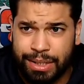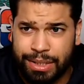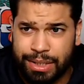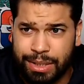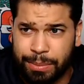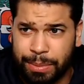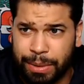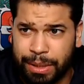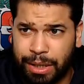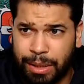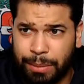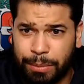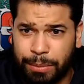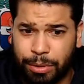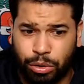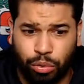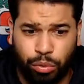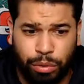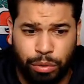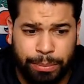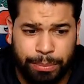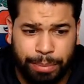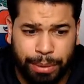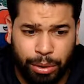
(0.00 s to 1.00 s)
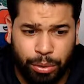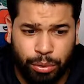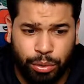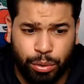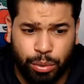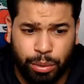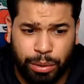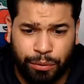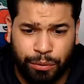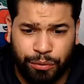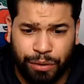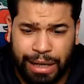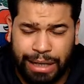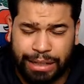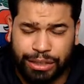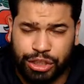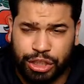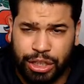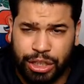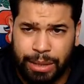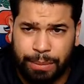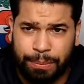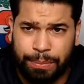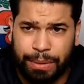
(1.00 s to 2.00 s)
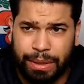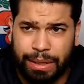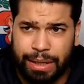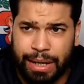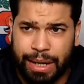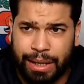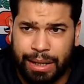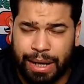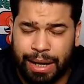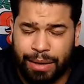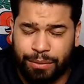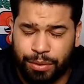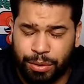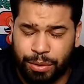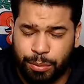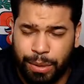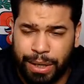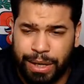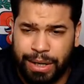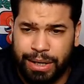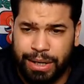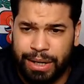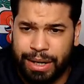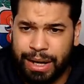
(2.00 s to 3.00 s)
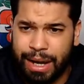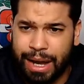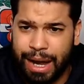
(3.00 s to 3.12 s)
to become a three-belt unified champion at heavyweight.